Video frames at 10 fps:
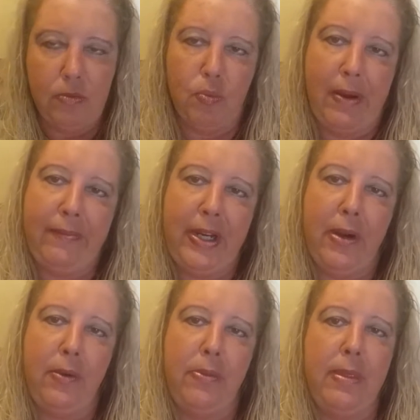
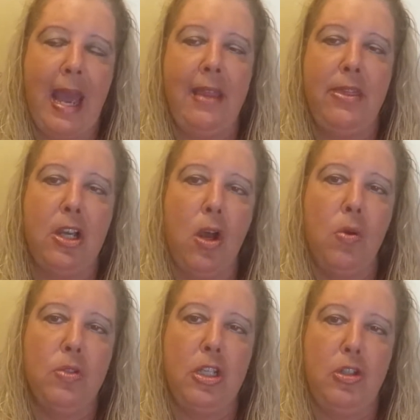review not the
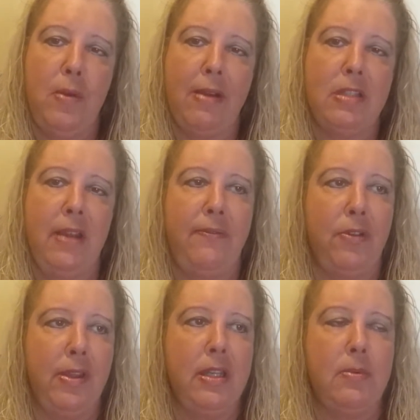goals that you have set for
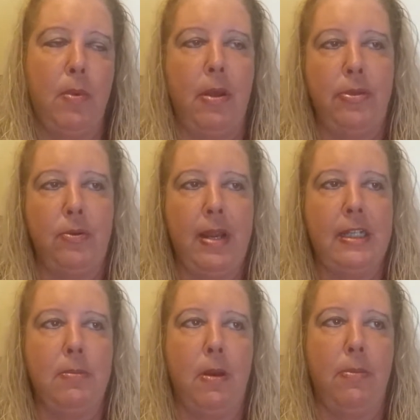this month or
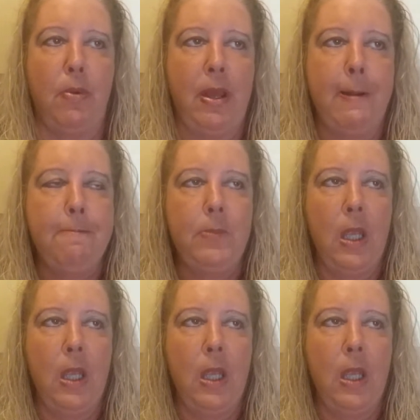next month, but